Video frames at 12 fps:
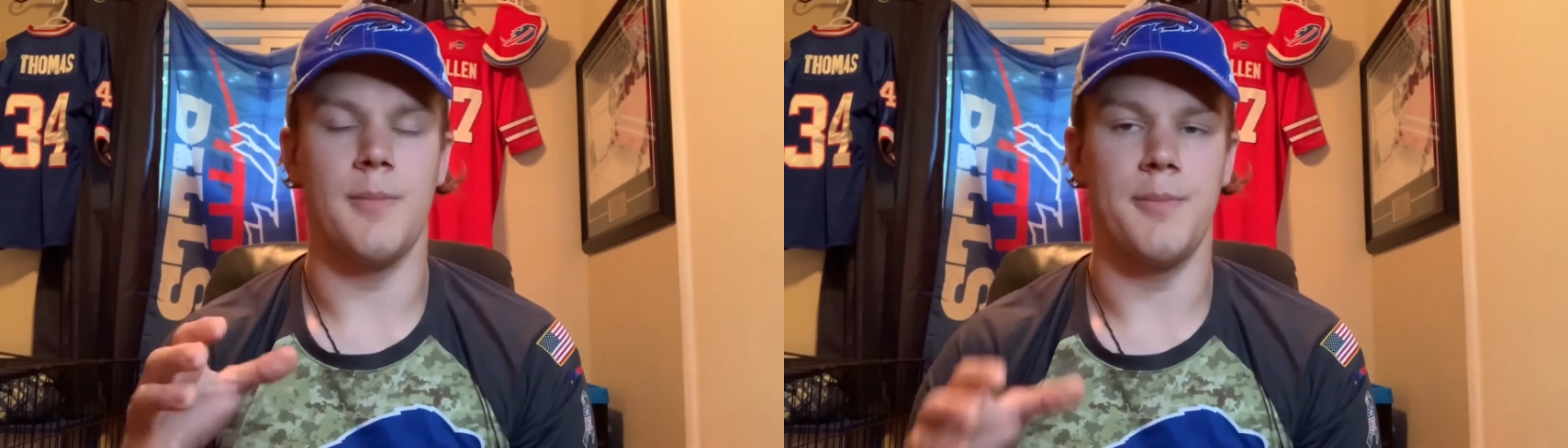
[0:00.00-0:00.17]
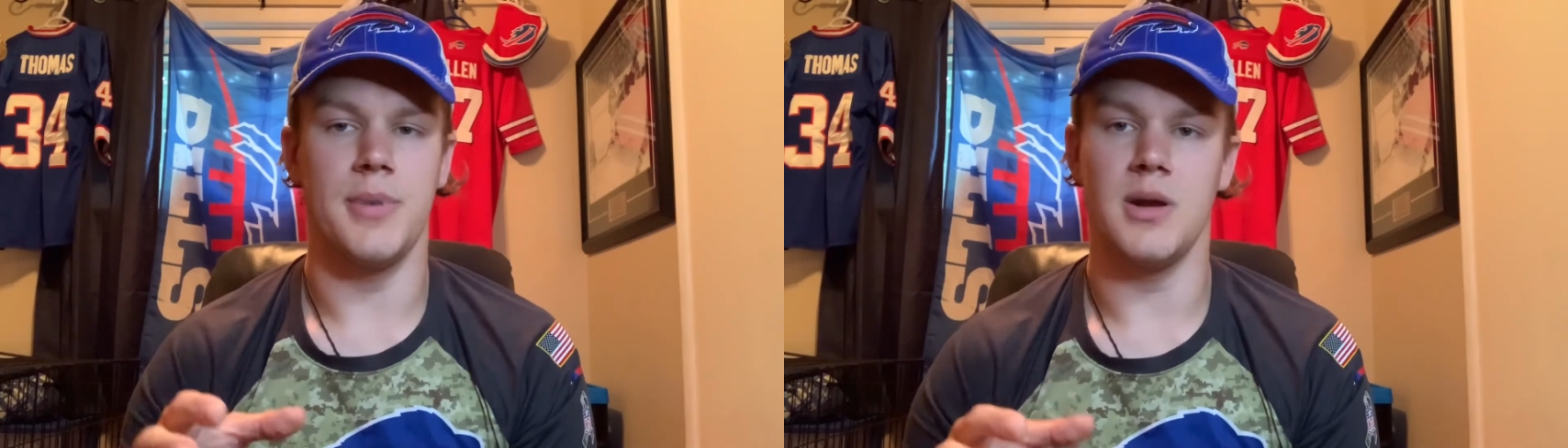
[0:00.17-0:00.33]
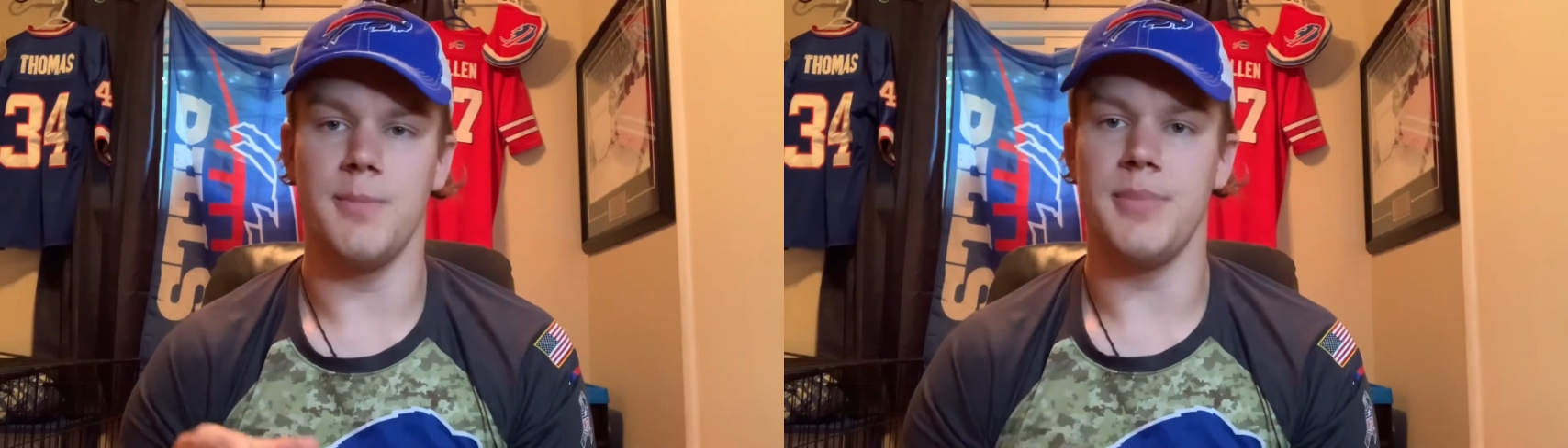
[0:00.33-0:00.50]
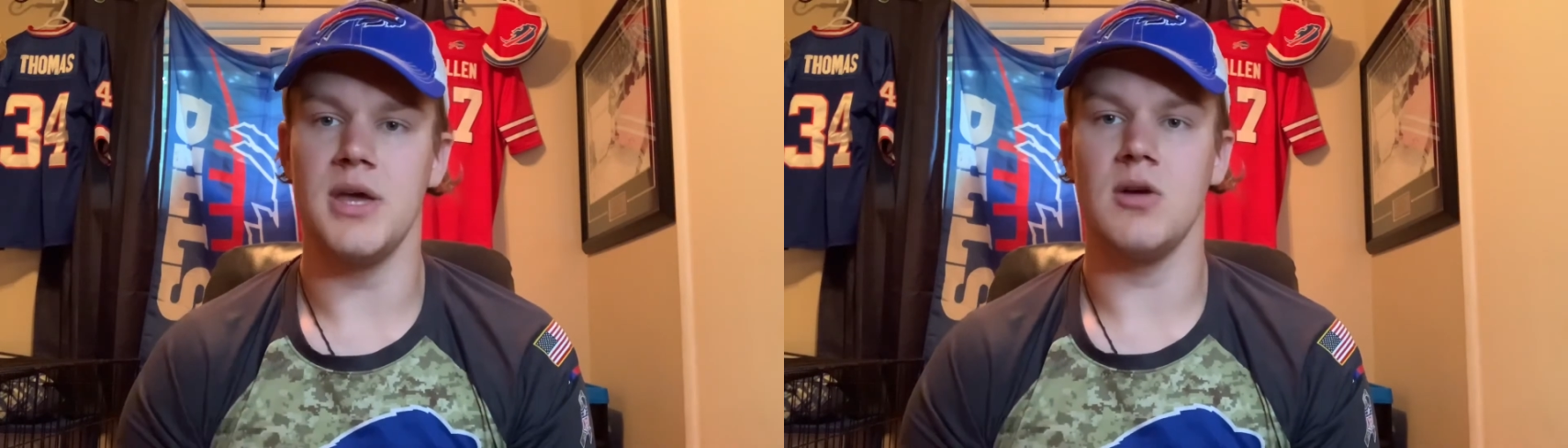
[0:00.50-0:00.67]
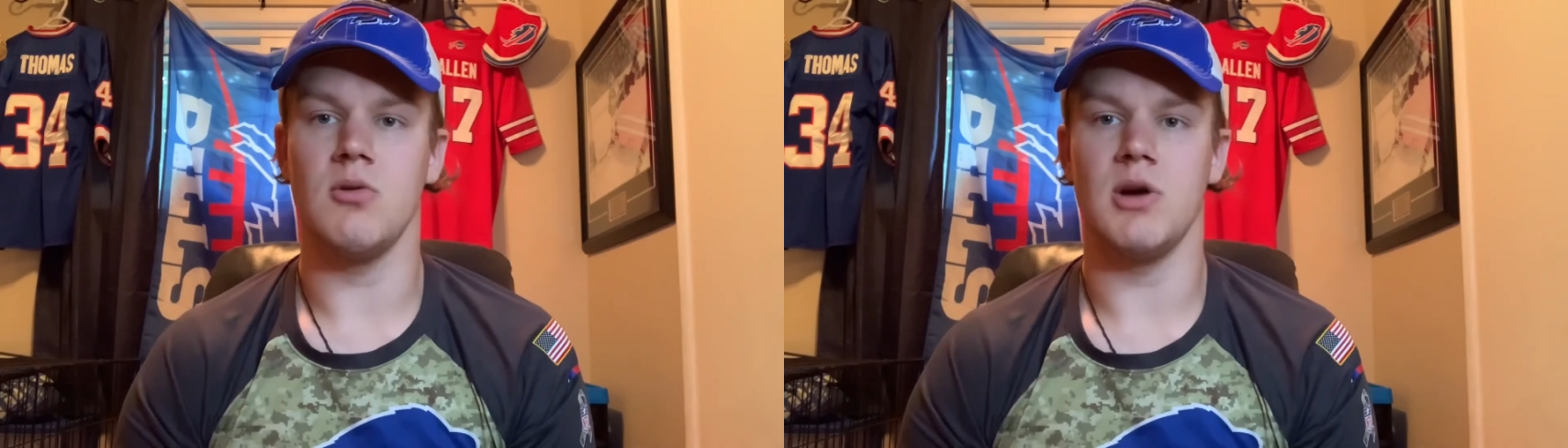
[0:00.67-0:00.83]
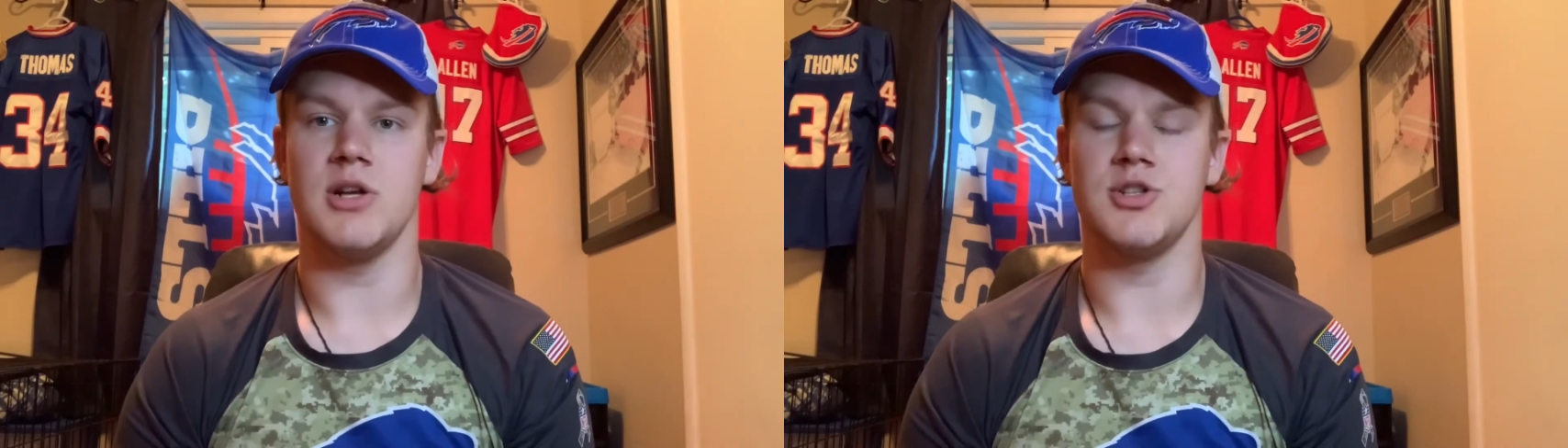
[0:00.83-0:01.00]
but a big
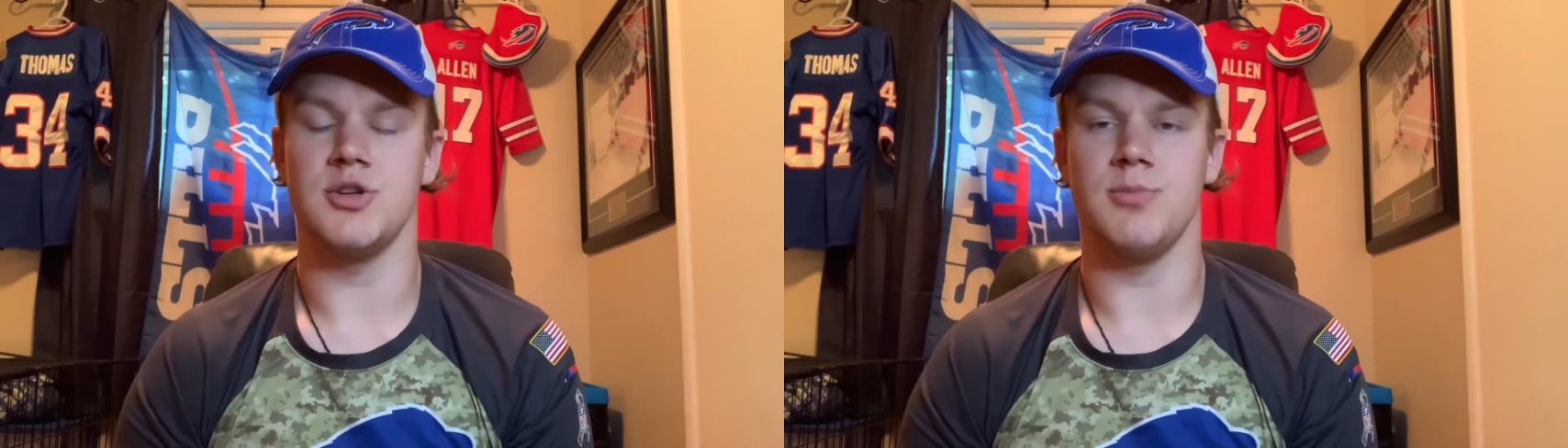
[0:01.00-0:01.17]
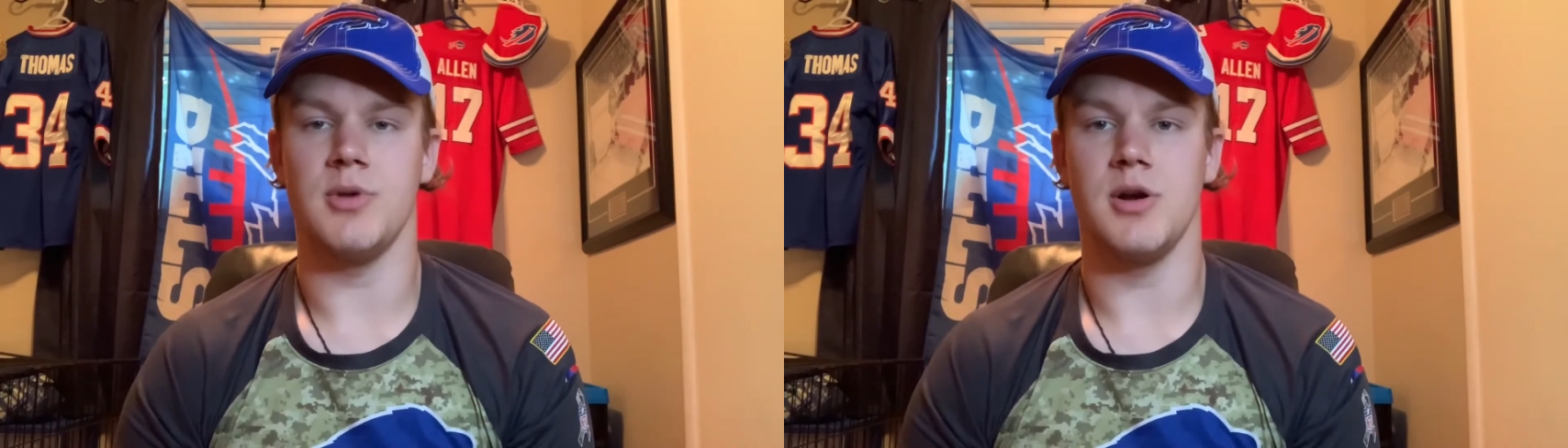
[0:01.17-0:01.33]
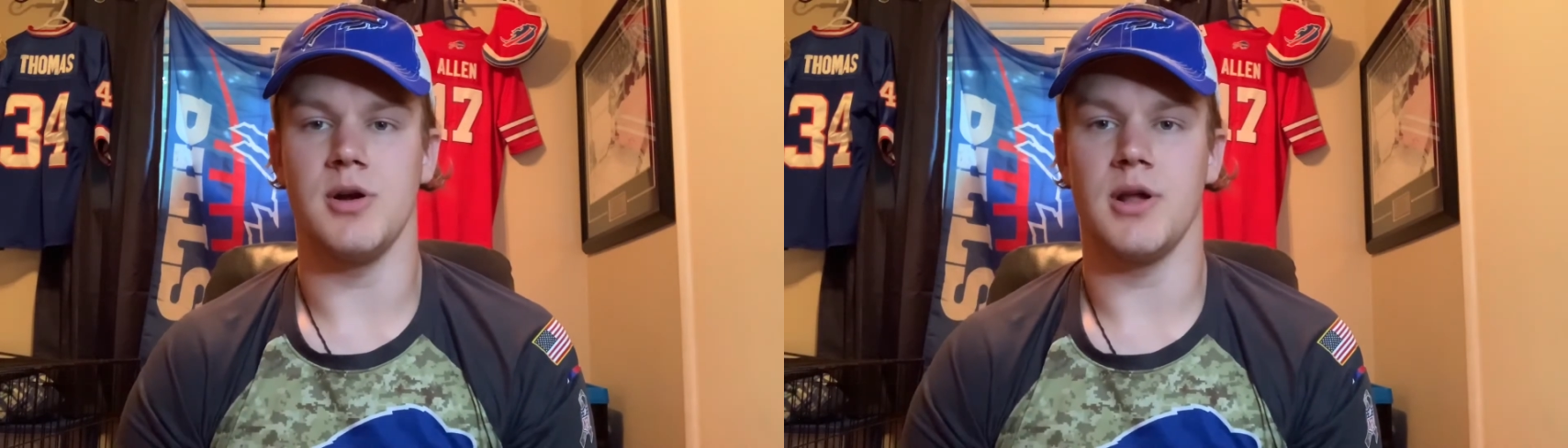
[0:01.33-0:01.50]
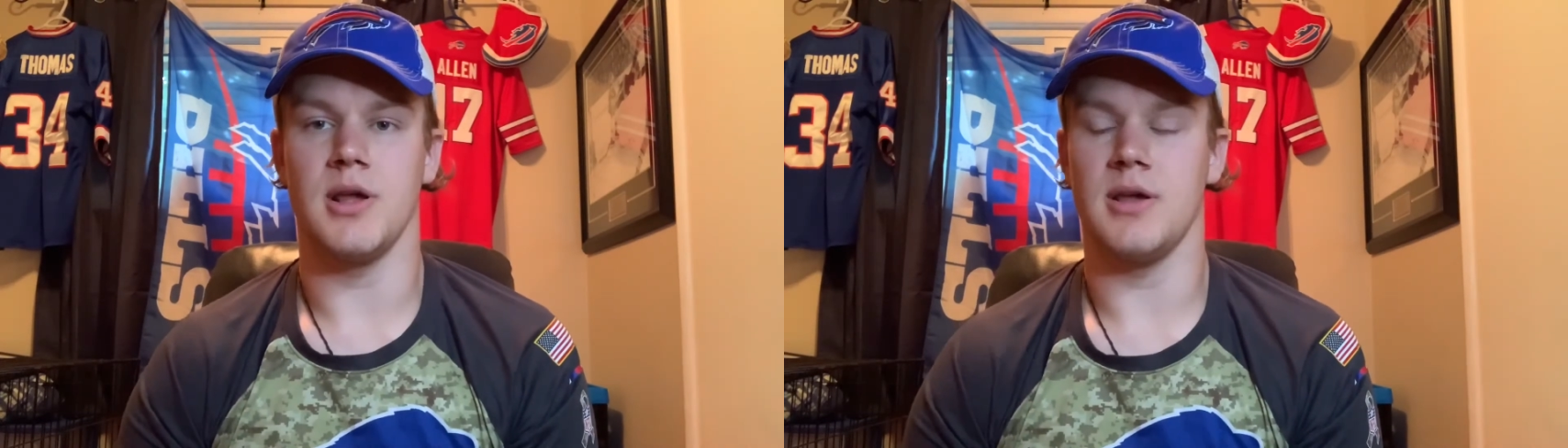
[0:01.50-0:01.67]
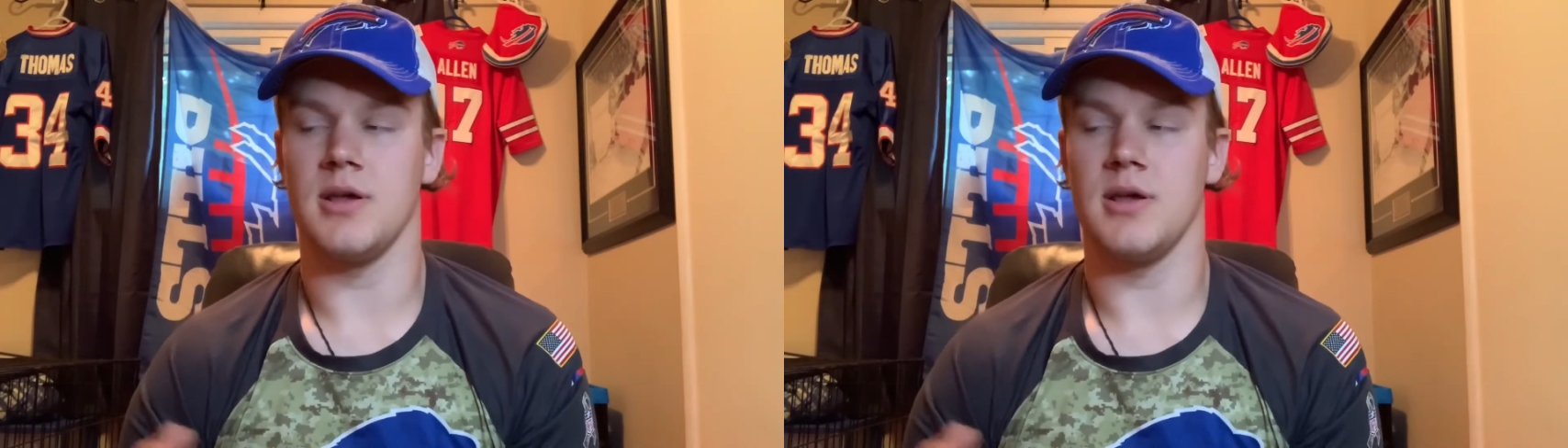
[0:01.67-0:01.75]
question mark